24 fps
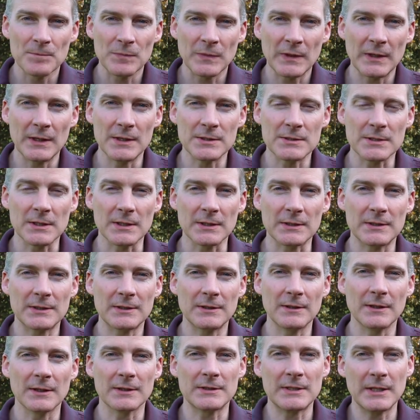he's a
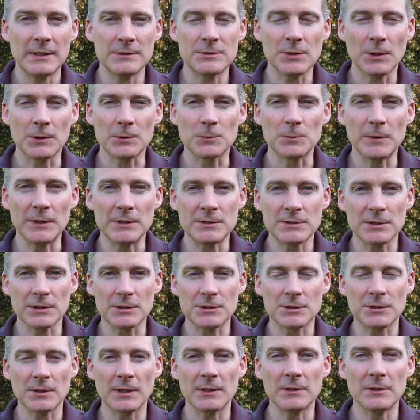ketone
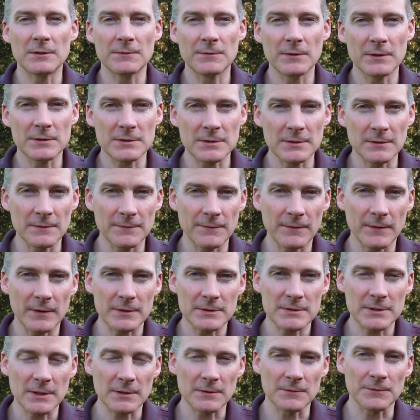researcher at University of
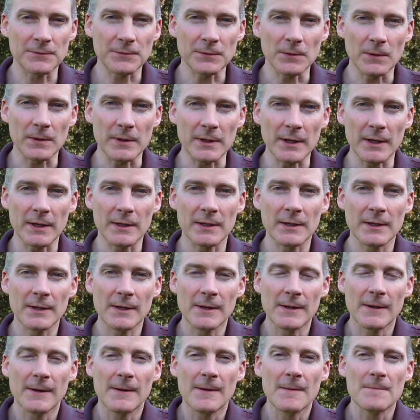Southern Florida.
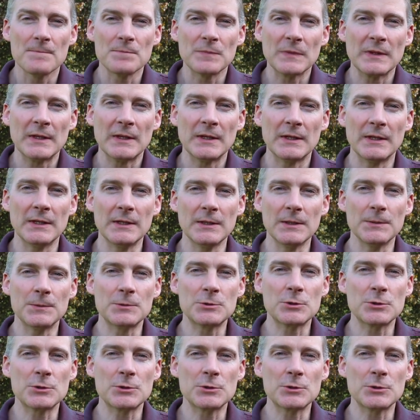He